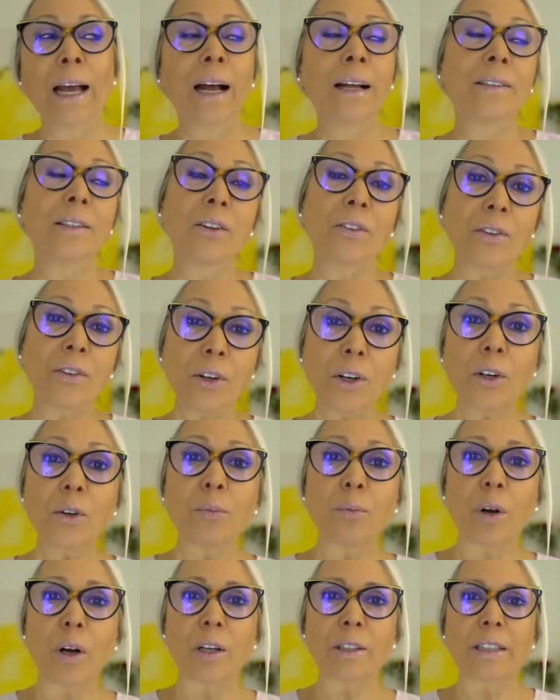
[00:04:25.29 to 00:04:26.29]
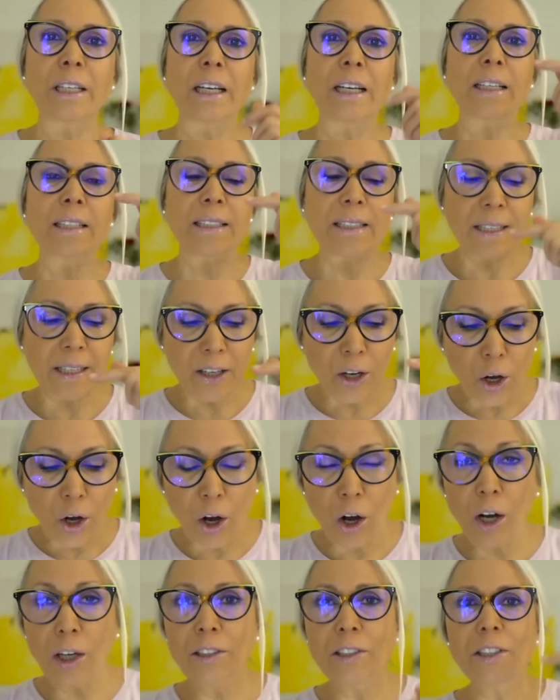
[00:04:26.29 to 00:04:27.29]
And the third one is the
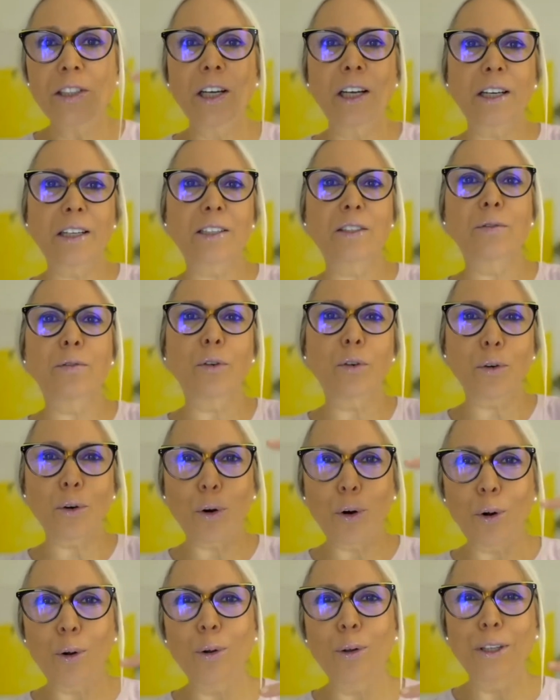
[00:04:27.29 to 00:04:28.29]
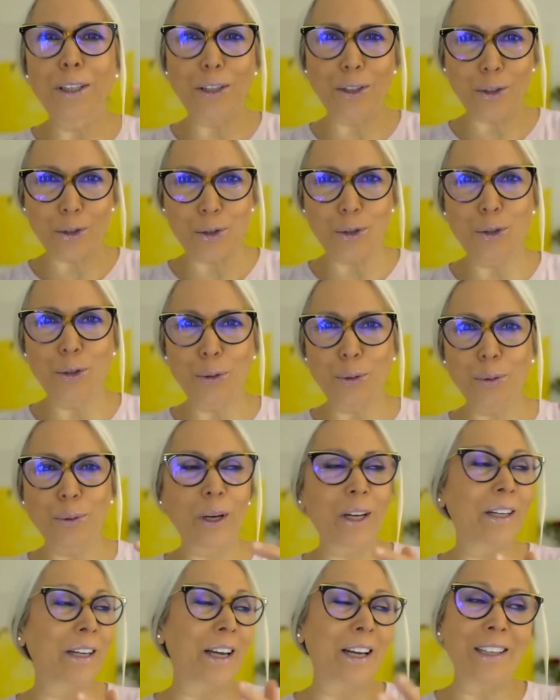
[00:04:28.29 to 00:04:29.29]
context for all these two
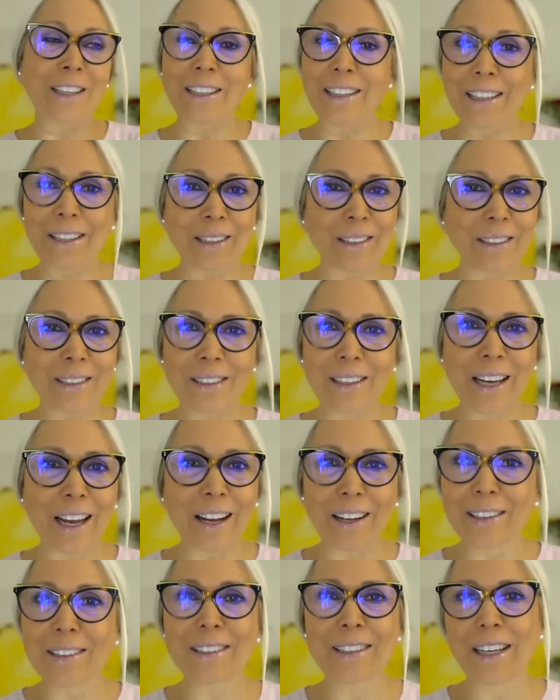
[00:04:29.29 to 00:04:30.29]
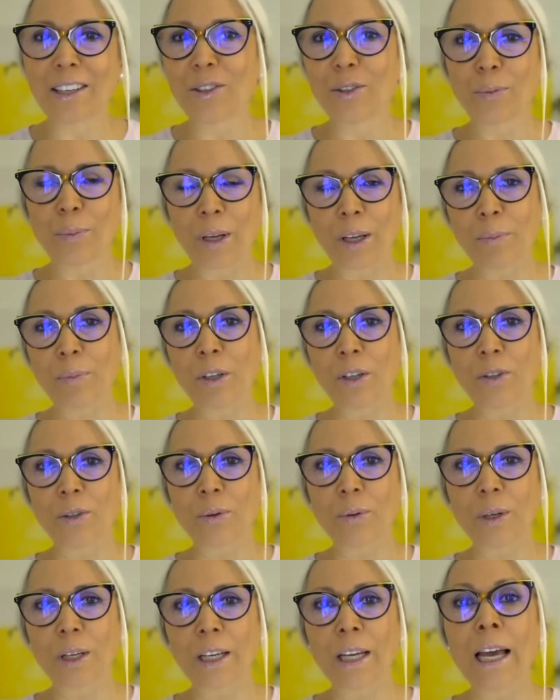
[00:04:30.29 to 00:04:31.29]
and anything else that you may be
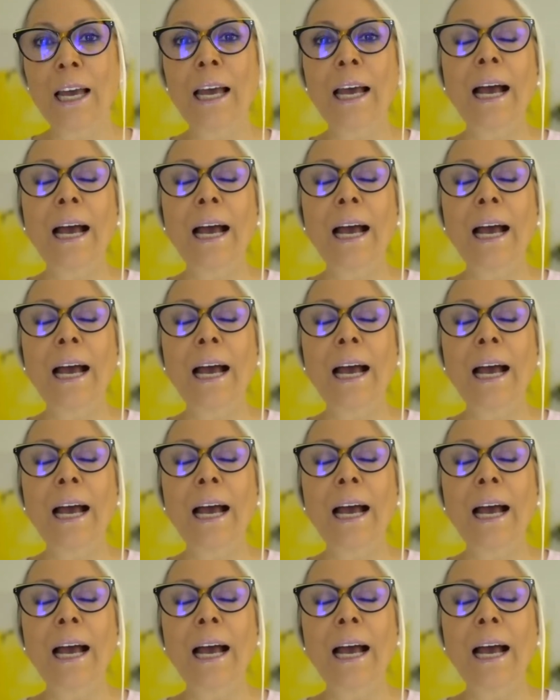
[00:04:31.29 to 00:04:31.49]
doing.